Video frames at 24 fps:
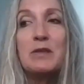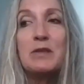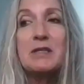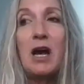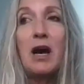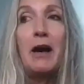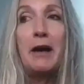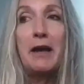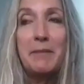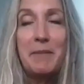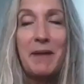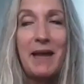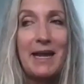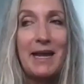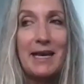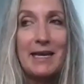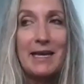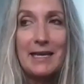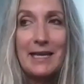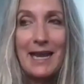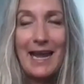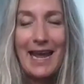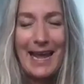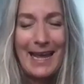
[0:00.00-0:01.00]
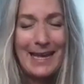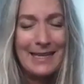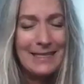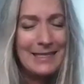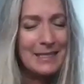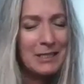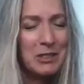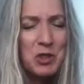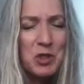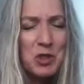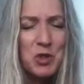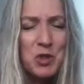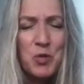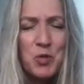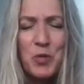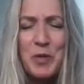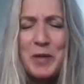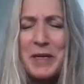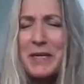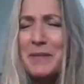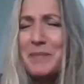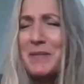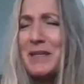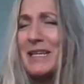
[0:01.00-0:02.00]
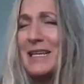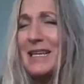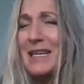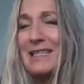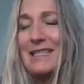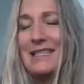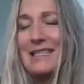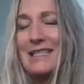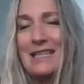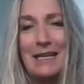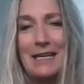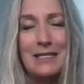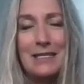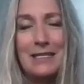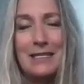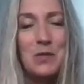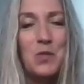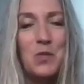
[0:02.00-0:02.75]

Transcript: time, and extremely intense.